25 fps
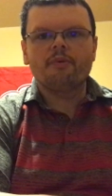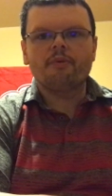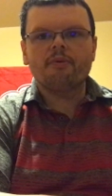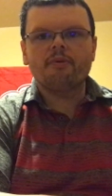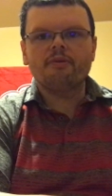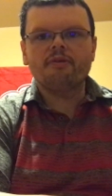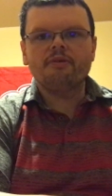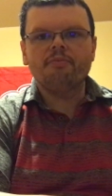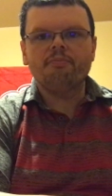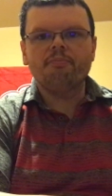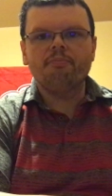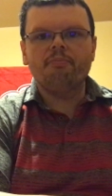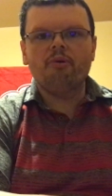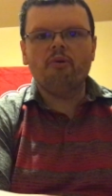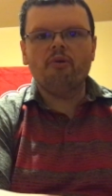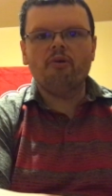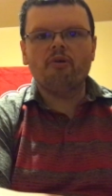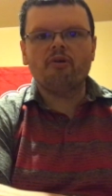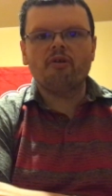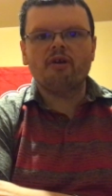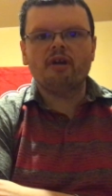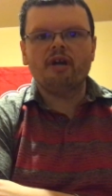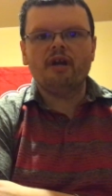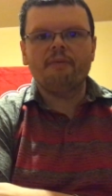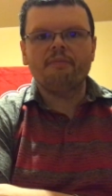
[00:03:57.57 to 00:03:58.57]
for the
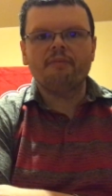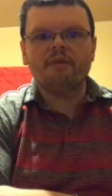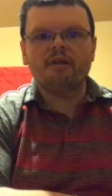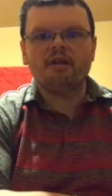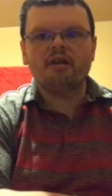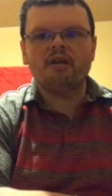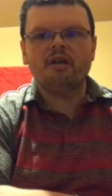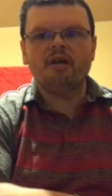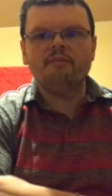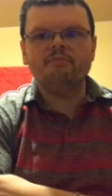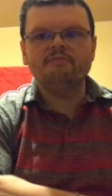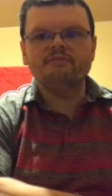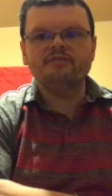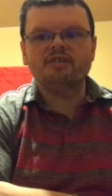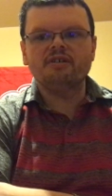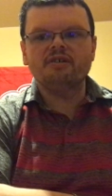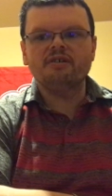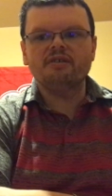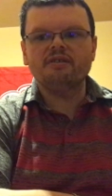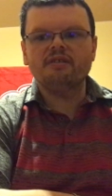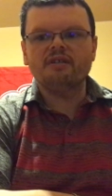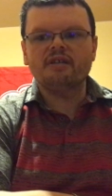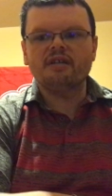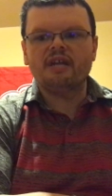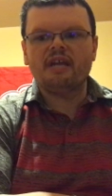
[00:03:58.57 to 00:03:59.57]
bullcrap that comes
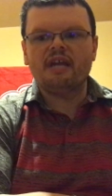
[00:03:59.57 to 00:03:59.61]
out of the